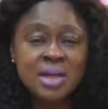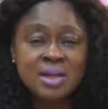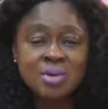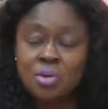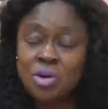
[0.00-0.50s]

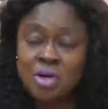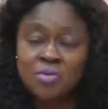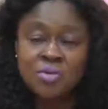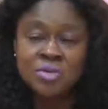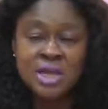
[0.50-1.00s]
take, okay,
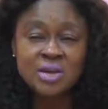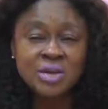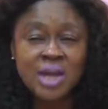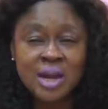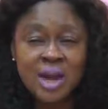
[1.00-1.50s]
phones are
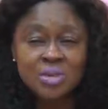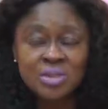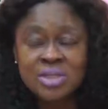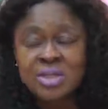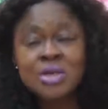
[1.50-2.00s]
not allowed
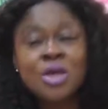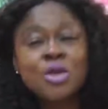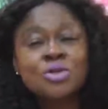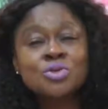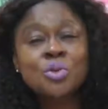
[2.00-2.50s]
in,
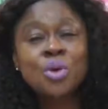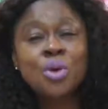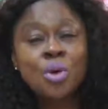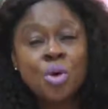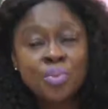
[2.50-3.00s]
so
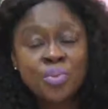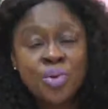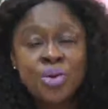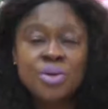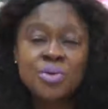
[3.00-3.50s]
copy